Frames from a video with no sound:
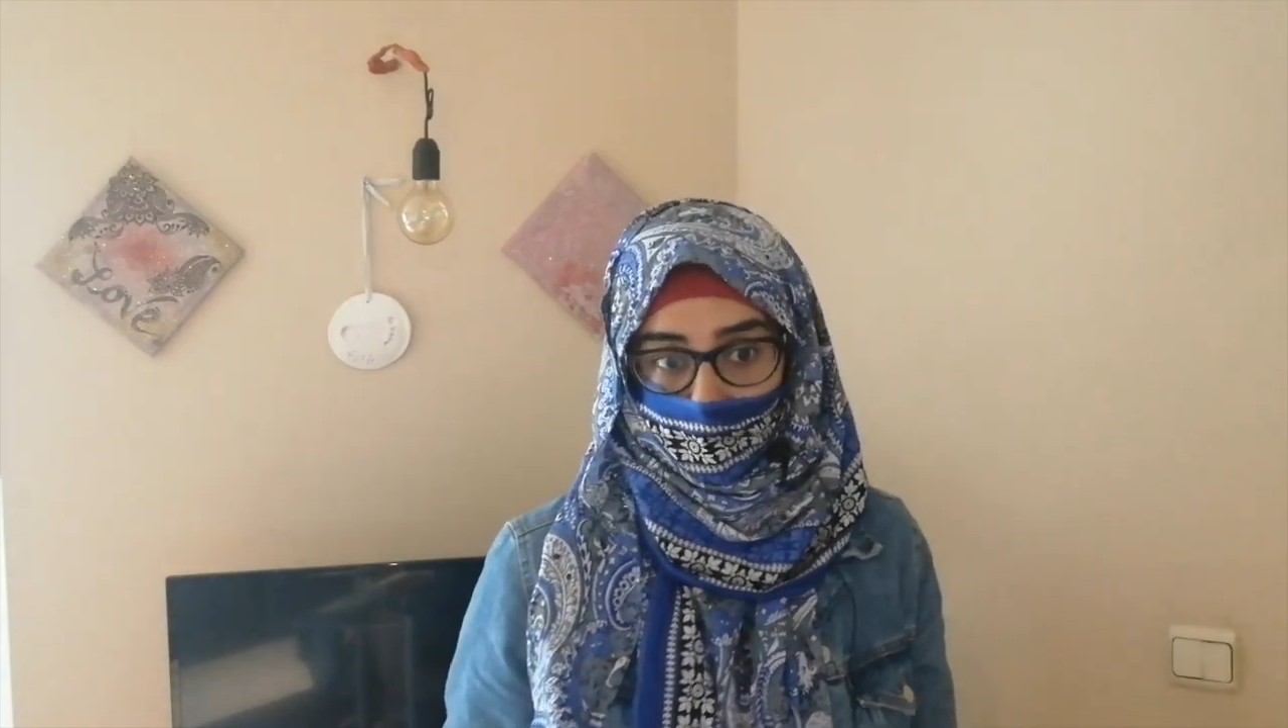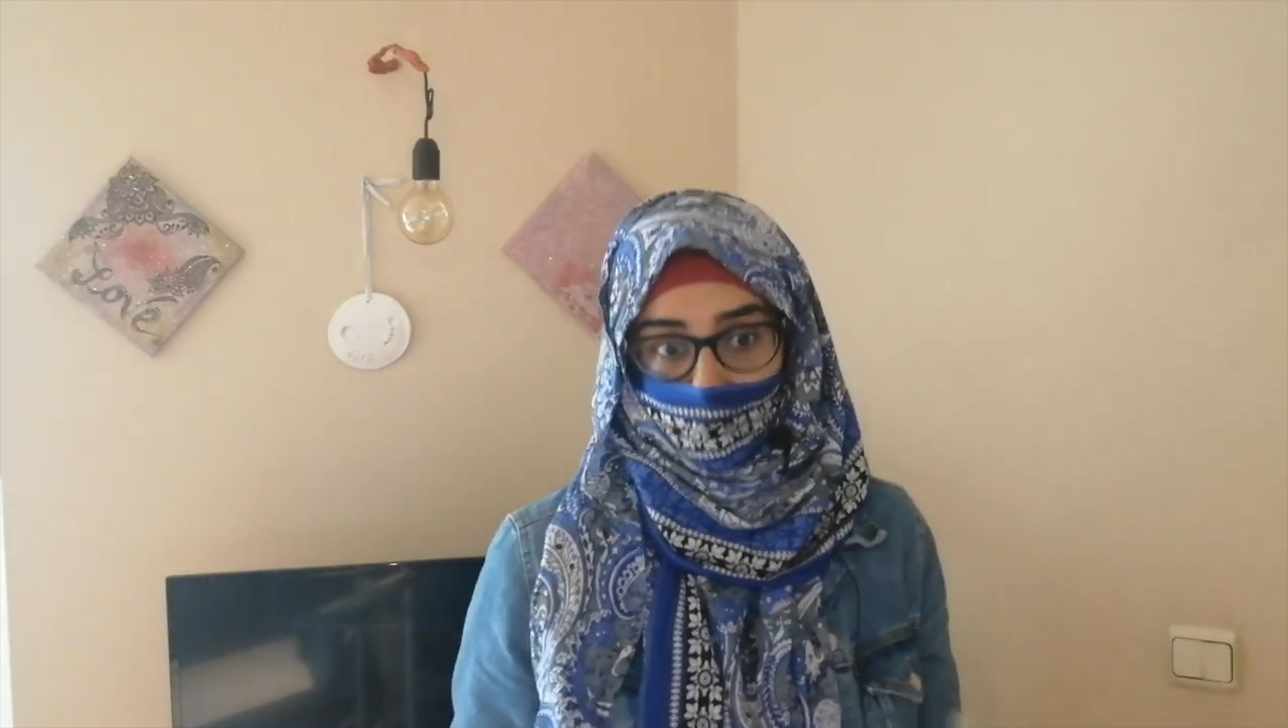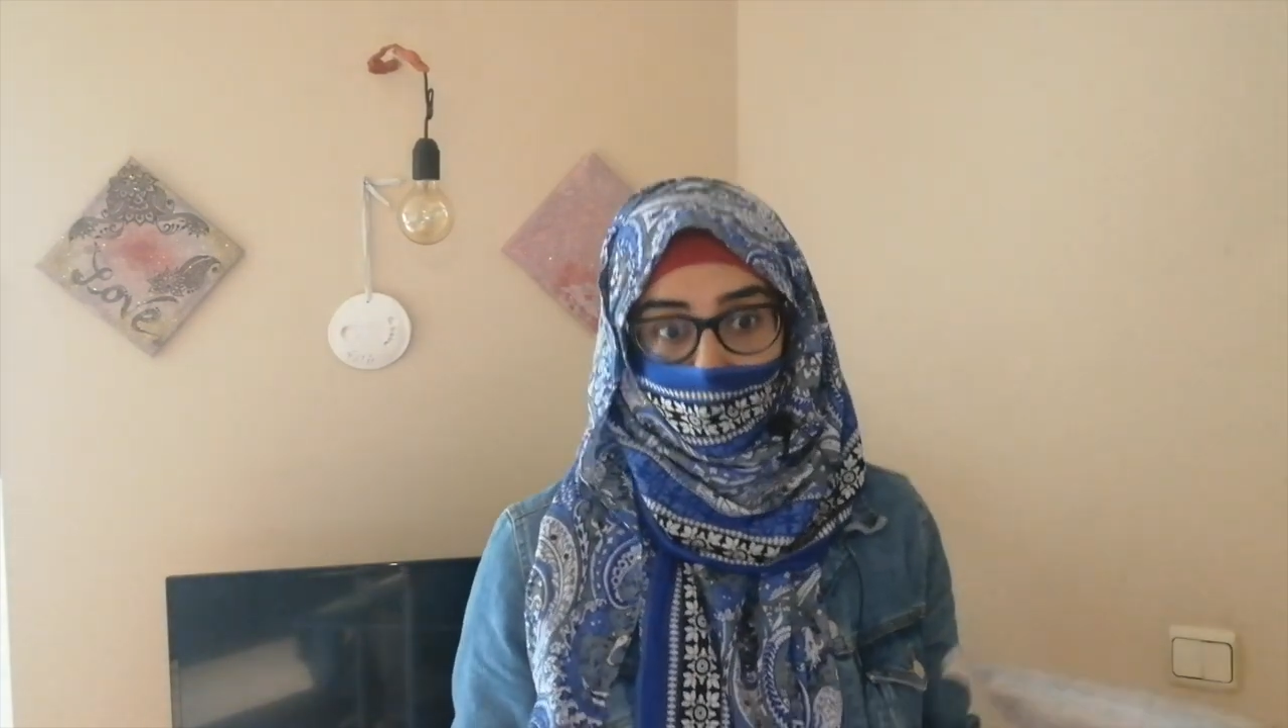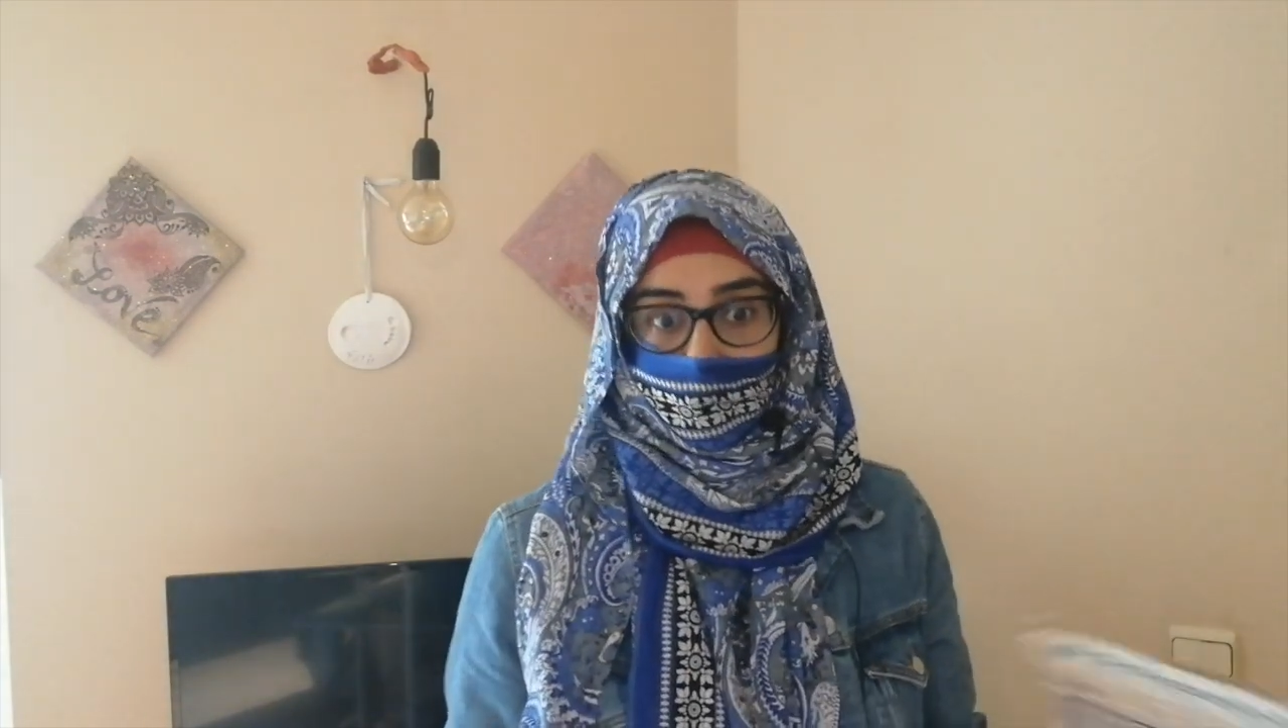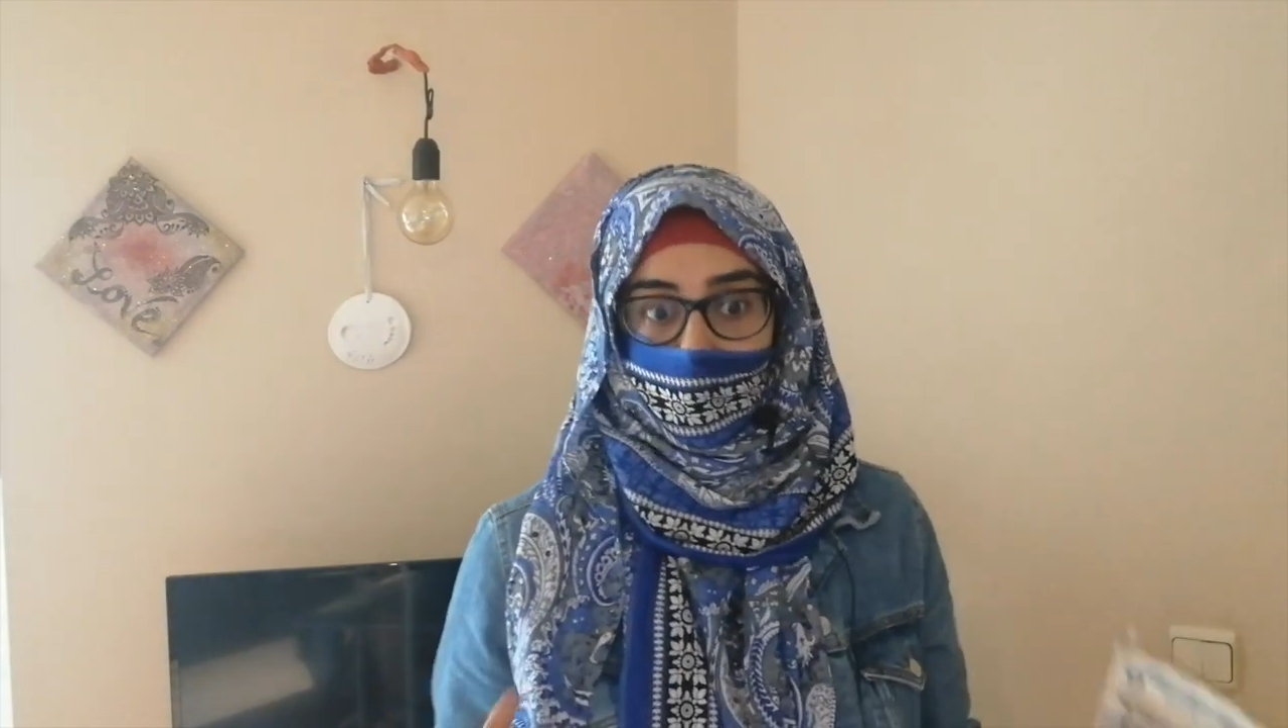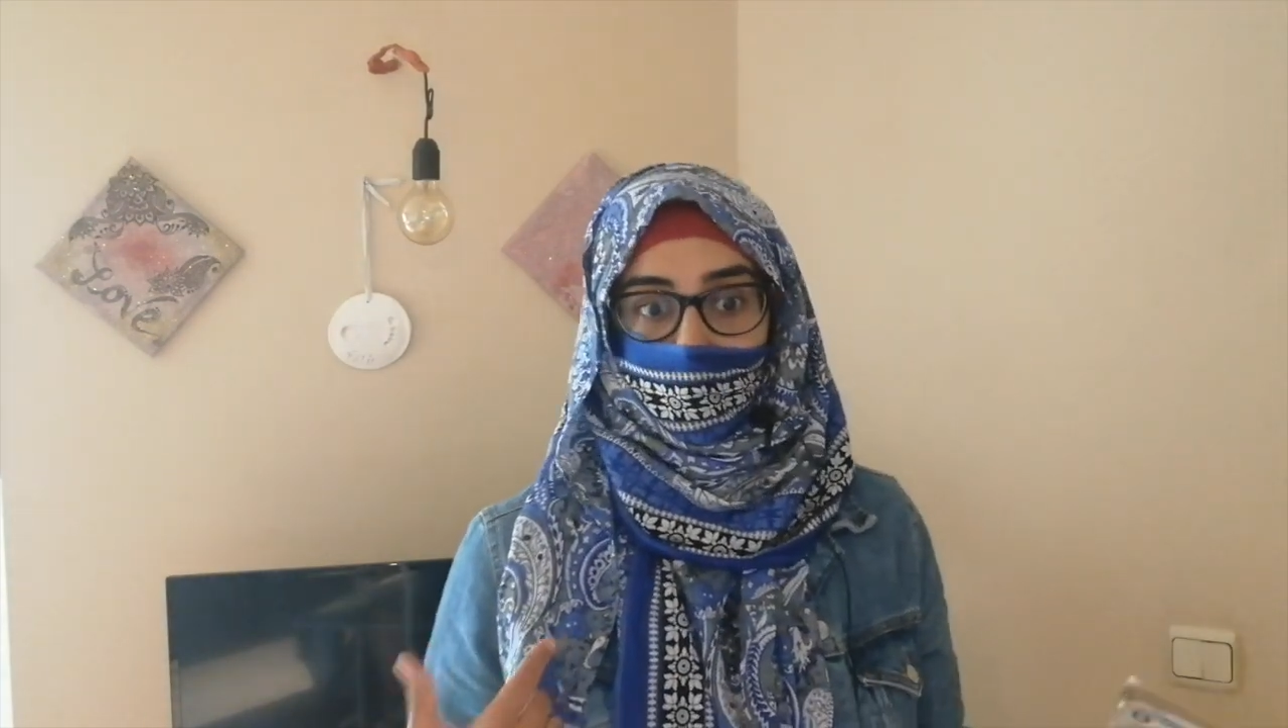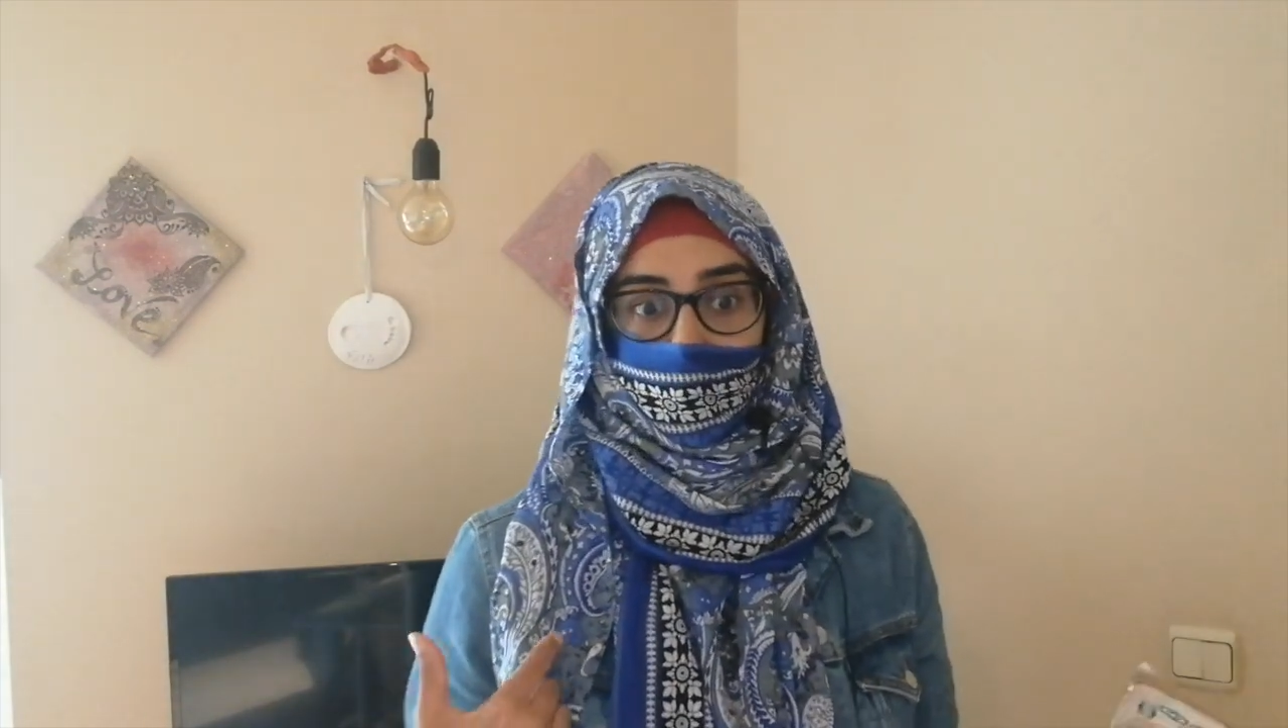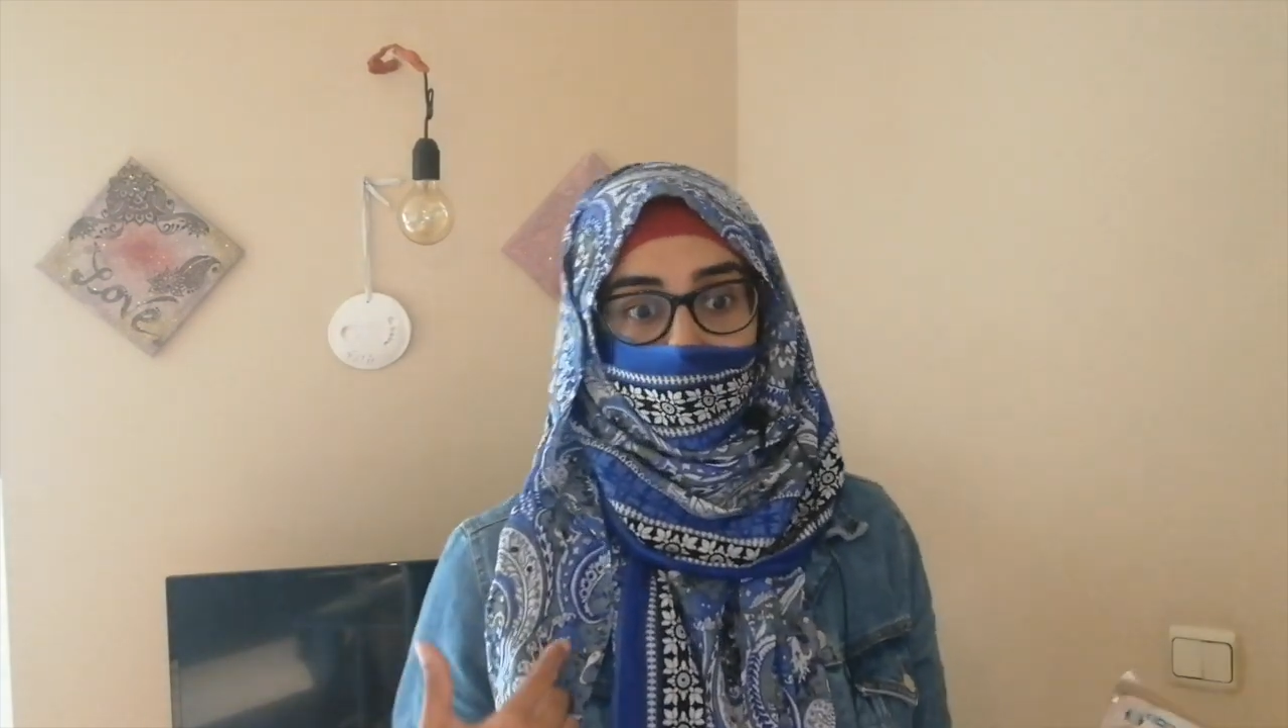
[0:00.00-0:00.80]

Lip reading: For example,